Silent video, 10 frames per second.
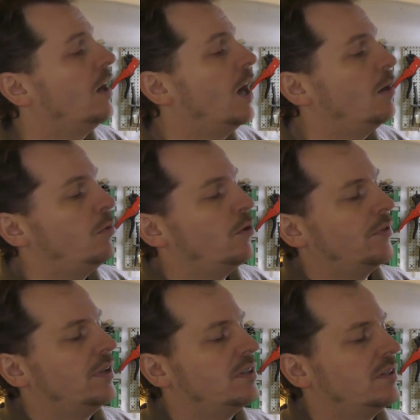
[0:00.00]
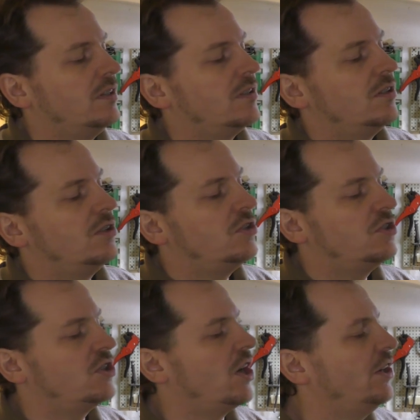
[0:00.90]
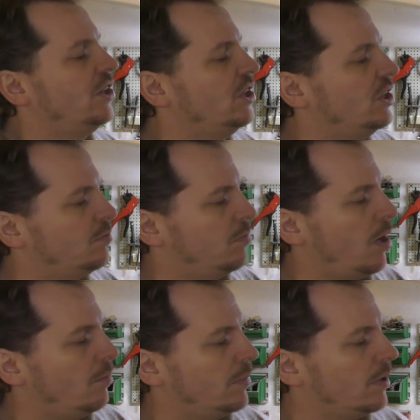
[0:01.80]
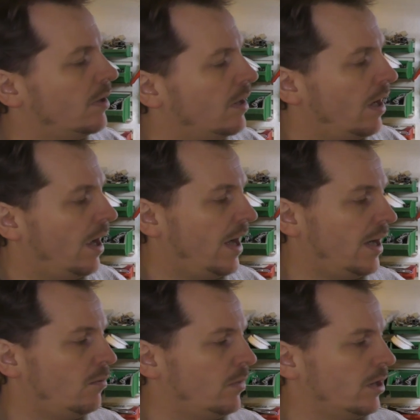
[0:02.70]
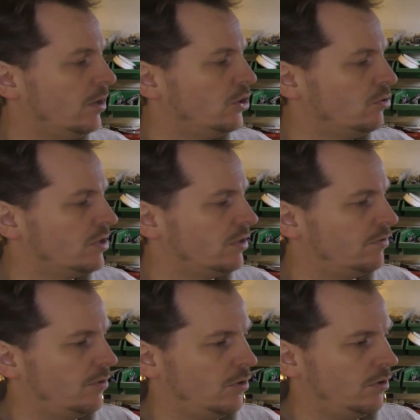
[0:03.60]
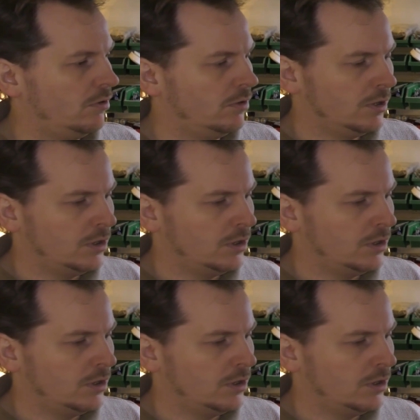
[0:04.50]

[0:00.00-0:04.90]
I bought this, it's a Chinese pump, and I want to use it for